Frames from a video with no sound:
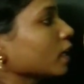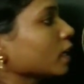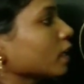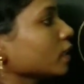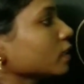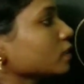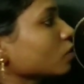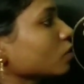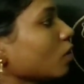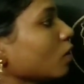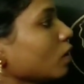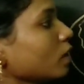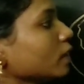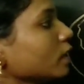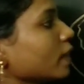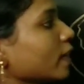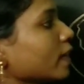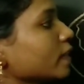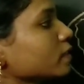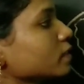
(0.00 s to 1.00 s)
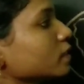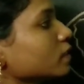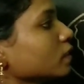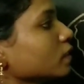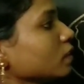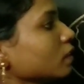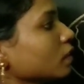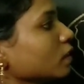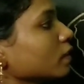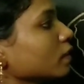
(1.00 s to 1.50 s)
is called as
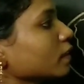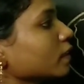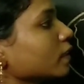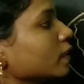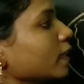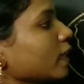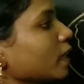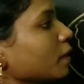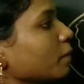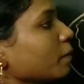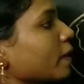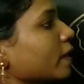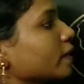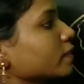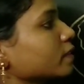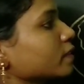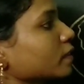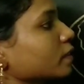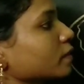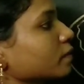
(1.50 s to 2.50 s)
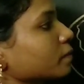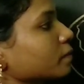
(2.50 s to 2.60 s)
the grey matter.